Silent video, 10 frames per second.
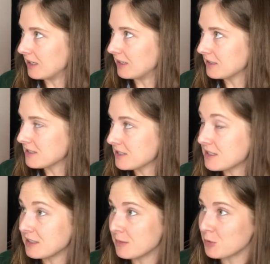
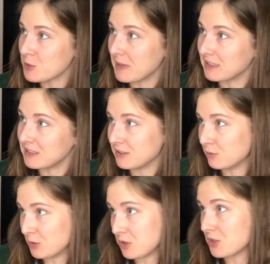Sicilian perspective,
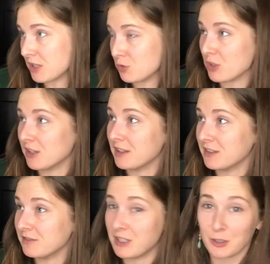which they drink a lot
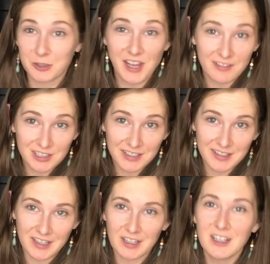of Nero
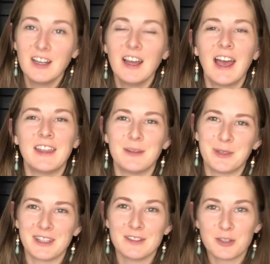there, and then
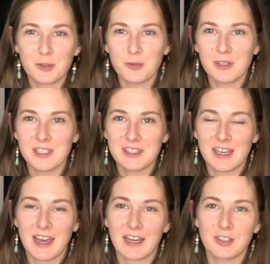what they do is they
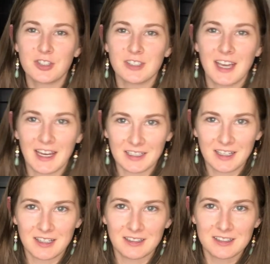actually add
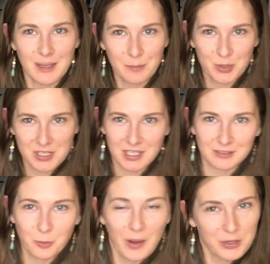in 10%
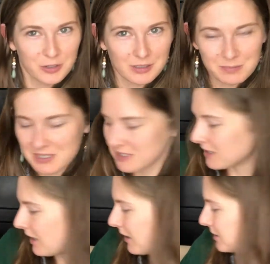white grapes
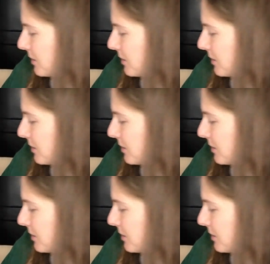to